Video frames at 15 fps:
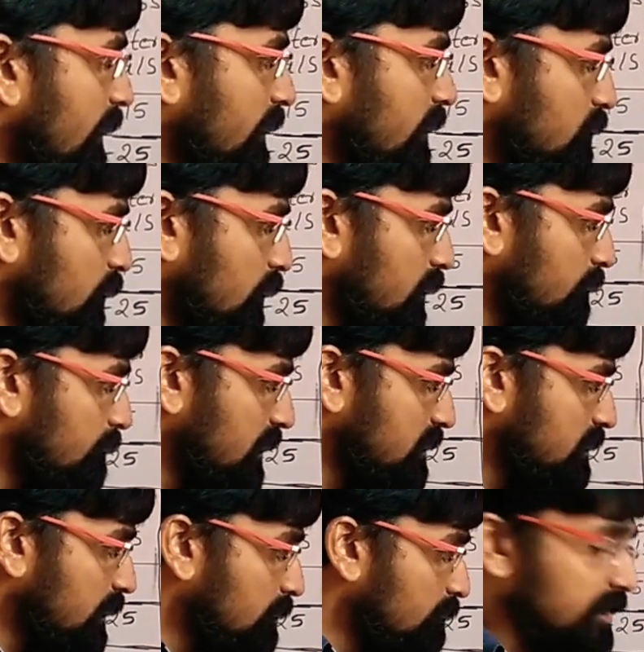minus 20
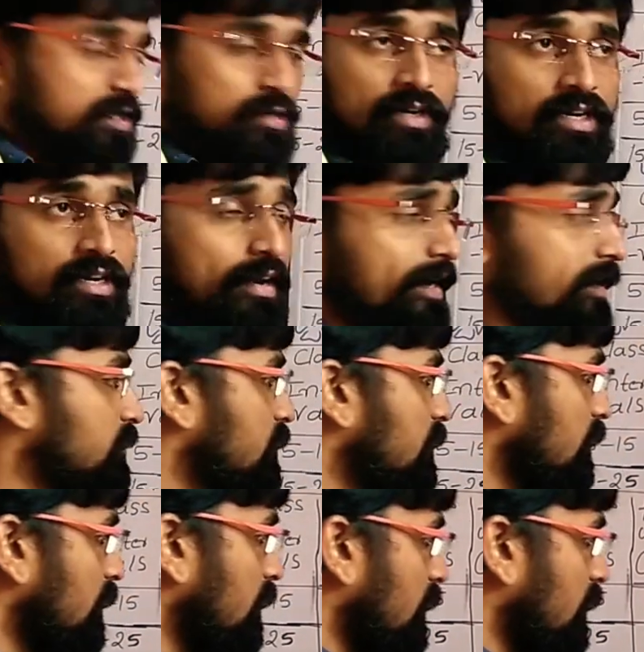plus 10 plus 20. Right.